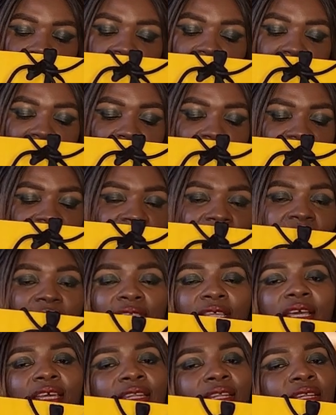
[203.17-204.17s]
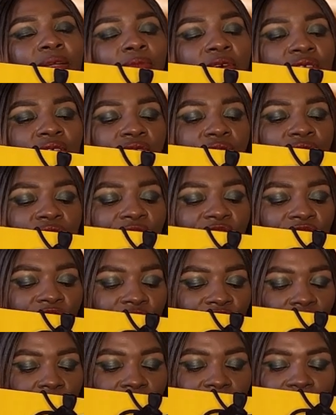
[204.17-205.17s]
I am excited about this
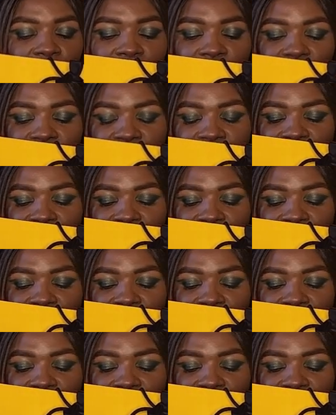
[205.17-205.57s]
review.